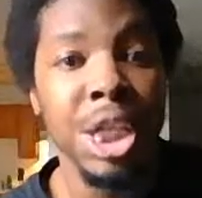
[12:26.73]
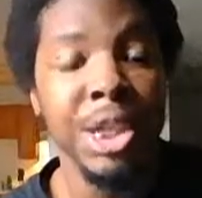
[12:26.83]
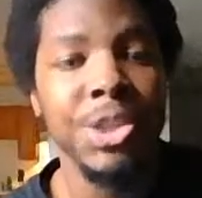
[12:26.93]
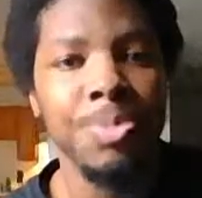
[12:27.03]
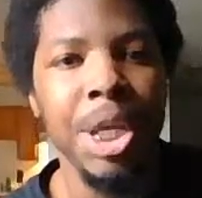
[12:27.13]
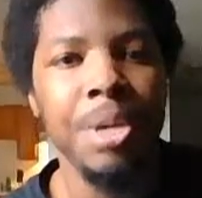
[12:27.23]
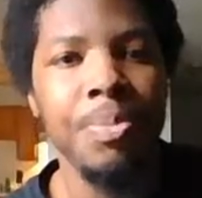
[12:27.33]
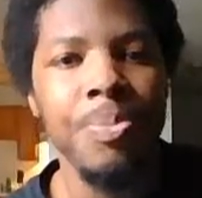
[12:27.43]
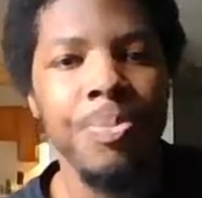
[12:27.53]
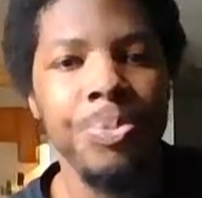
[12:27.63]
get to me.
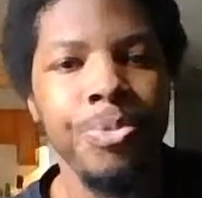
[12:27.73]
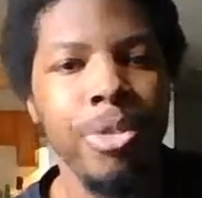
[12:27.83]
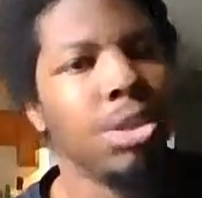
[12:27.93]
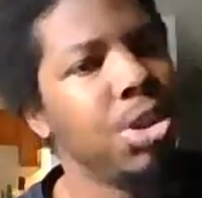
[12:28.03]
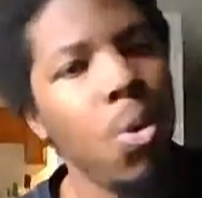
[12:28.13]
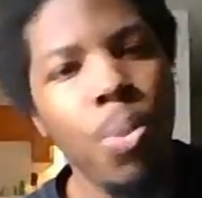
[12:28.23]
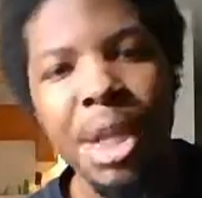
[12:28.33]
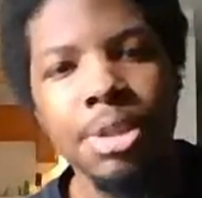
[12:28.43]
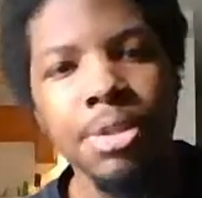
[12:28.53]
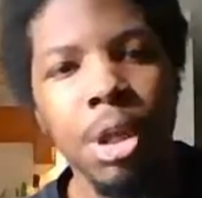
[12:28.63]
Don't wait
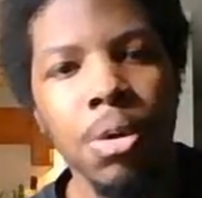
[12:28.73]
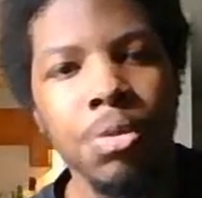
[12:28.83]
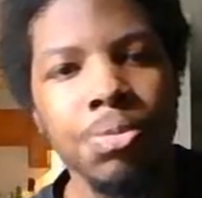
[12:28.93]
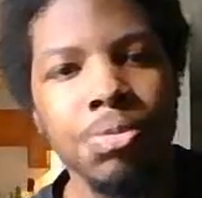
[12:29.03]
too long.